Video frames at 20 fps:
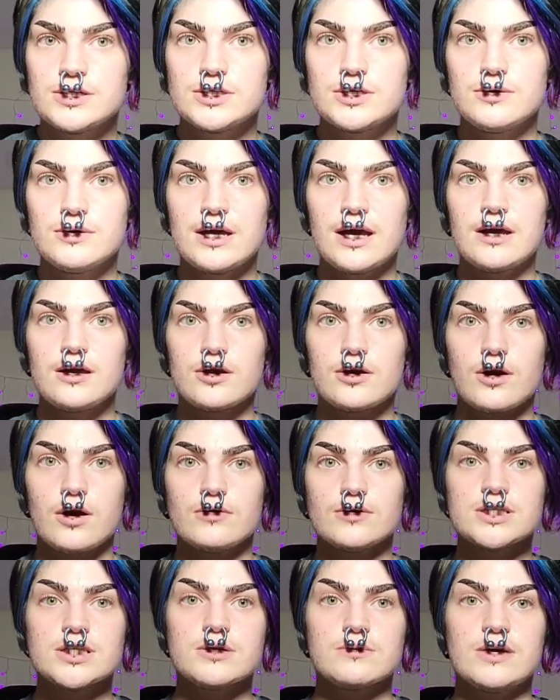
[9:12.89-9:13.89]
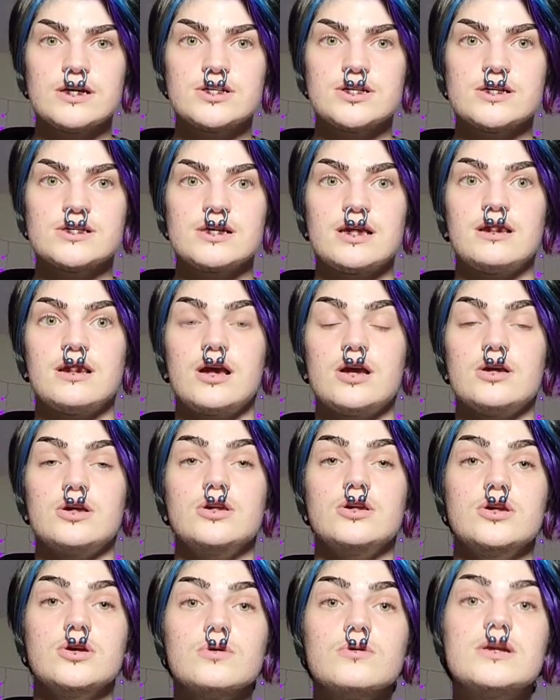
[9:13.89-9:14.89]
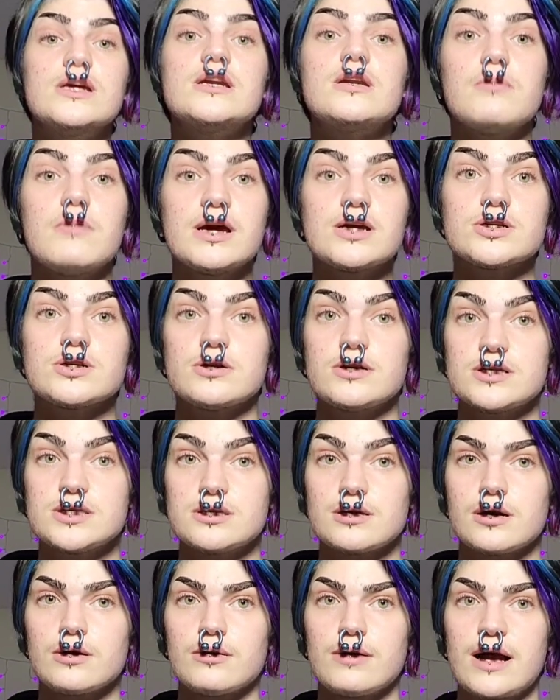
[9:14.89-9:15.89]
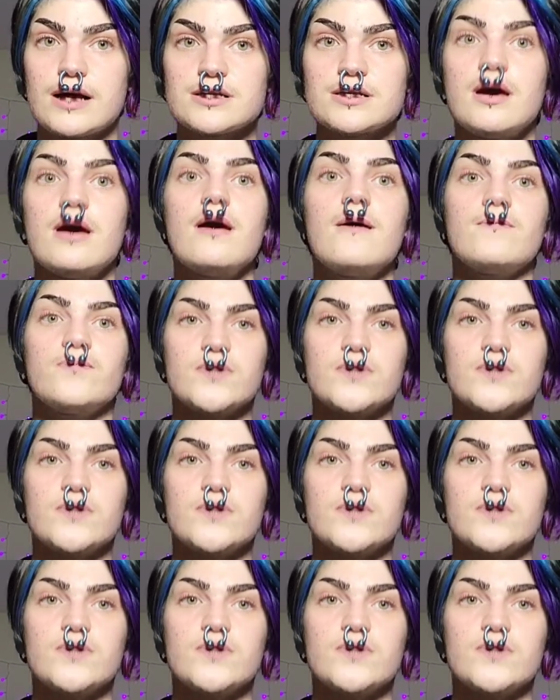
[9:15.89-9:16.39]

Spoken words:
to get your own syringes and that you need to make sure it's the correct